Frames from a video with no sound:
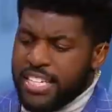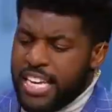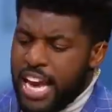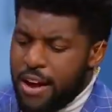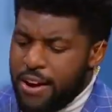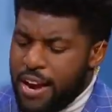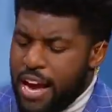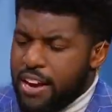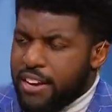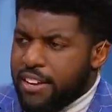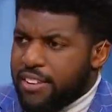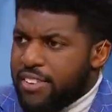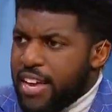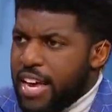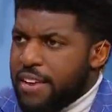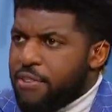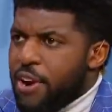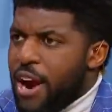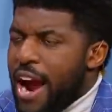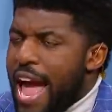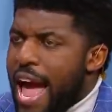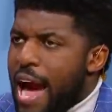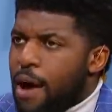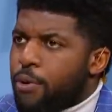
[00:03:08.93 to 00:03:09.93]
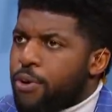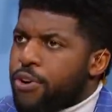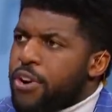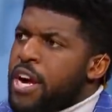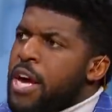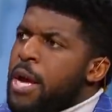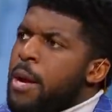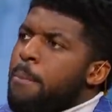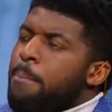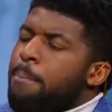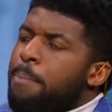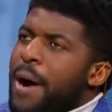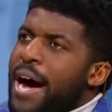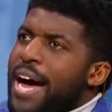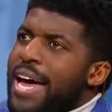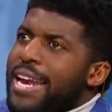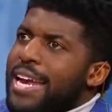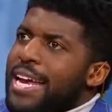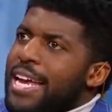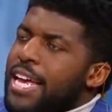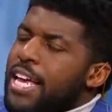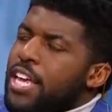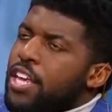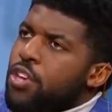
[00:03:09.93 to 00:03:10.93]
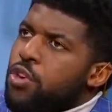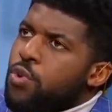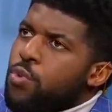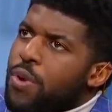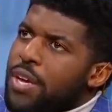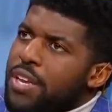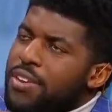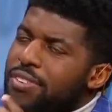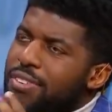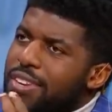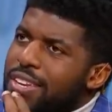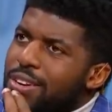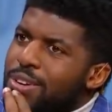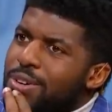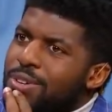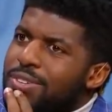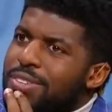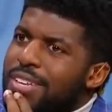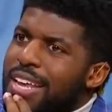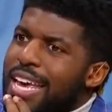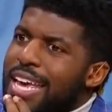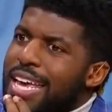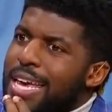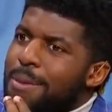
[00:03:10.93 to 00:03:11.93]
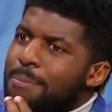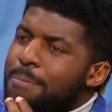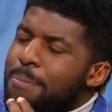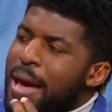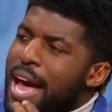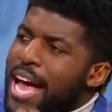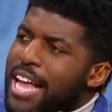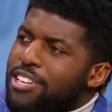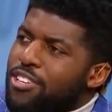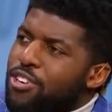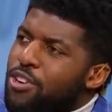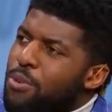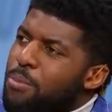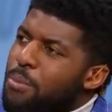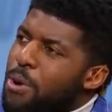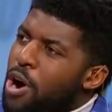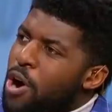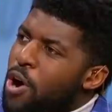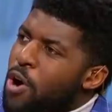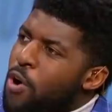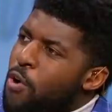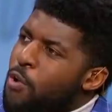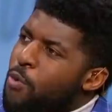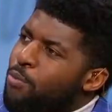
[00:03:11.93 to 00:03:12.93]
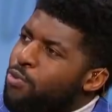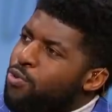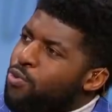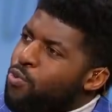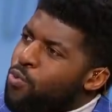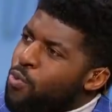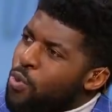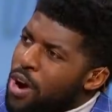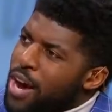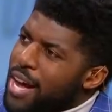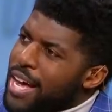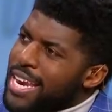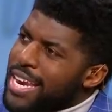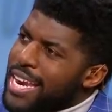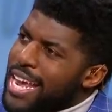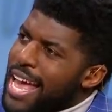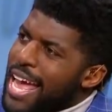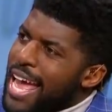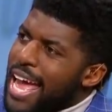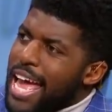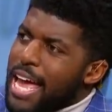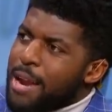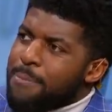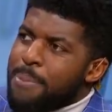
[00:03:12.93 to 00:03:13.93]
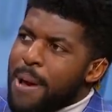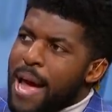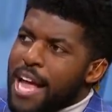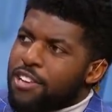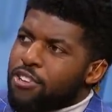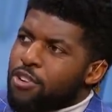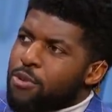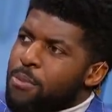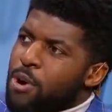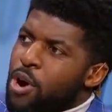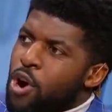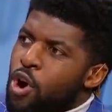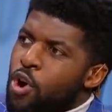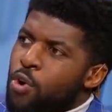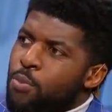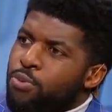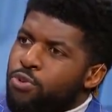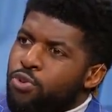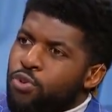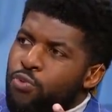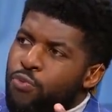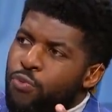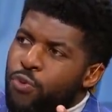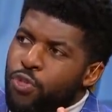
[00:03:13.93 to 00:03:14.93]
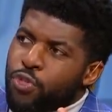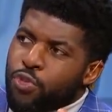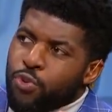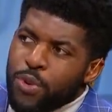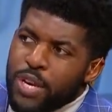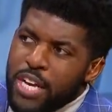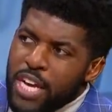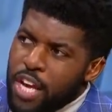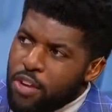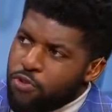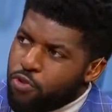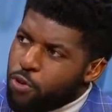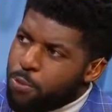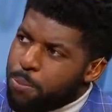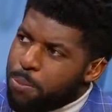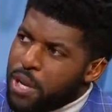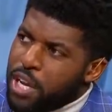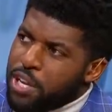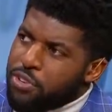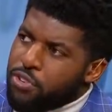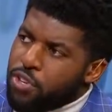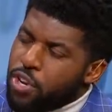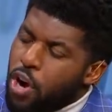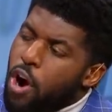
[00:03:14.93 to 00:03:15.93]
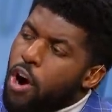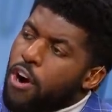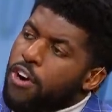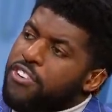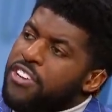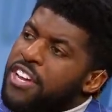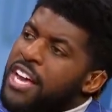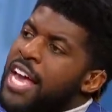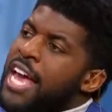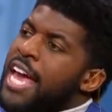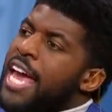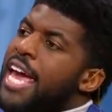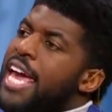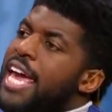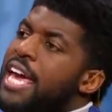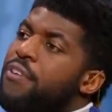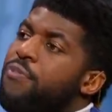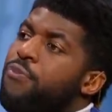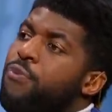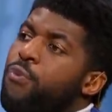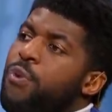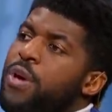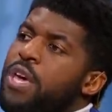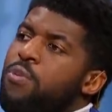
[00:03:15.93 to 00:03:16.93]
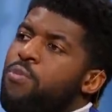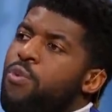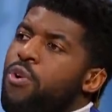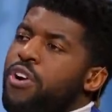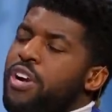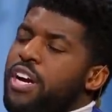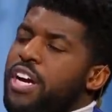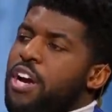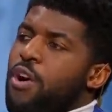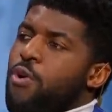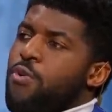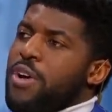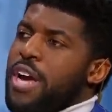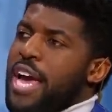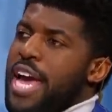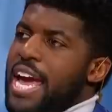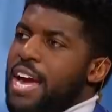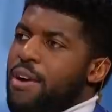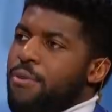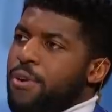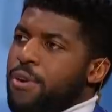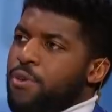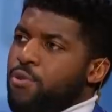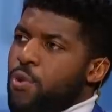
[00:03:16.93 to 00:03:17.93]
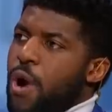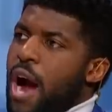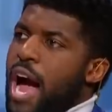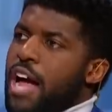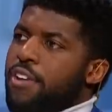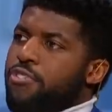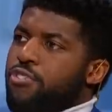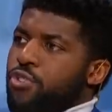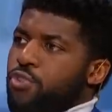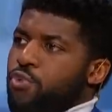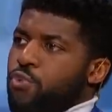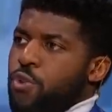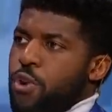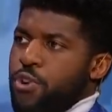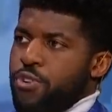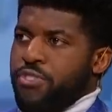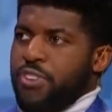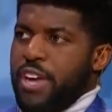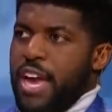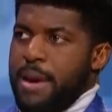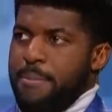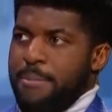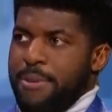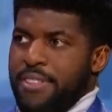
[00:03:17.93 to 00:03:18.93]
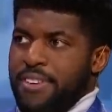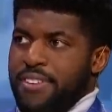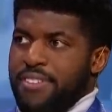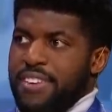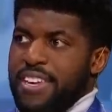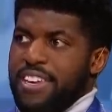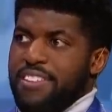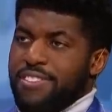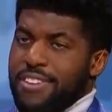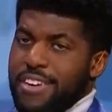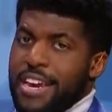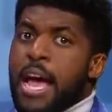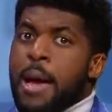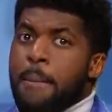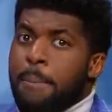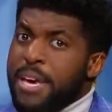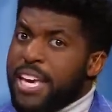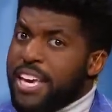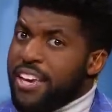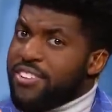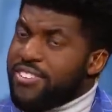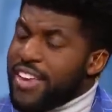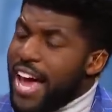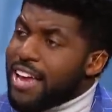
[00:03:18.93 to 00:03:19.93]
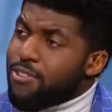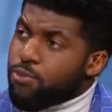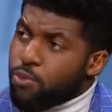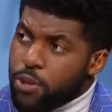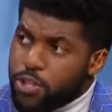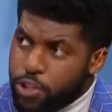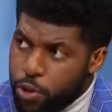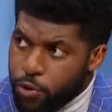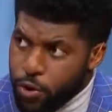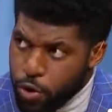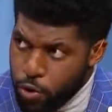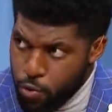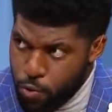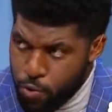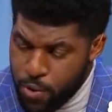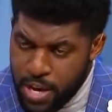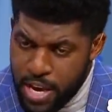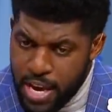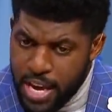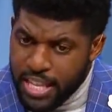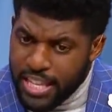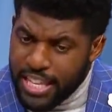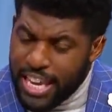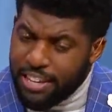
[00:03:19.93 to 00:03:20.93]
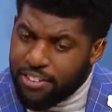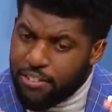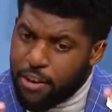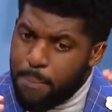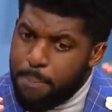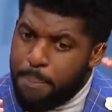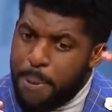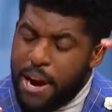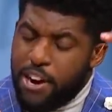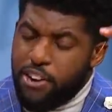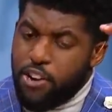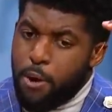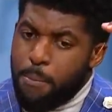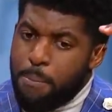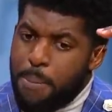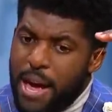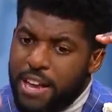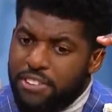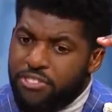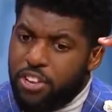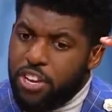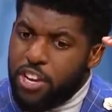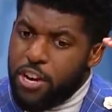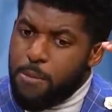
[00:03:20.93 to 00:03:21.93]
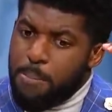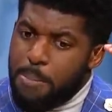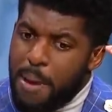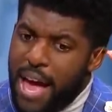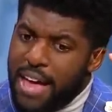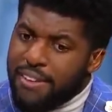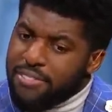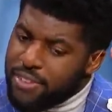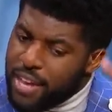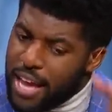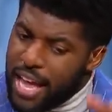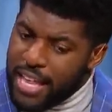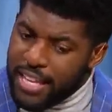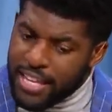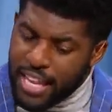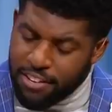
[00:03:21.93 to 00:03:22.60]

Shout out Xavier Howard. Yes. But you can still say Patrick Mahomes won and Patrick Mahomes threw for 300 plus yards. If we were to go to Aaron Rodgers' worst game of the season, because that's what you do. Let's compare your best to your best.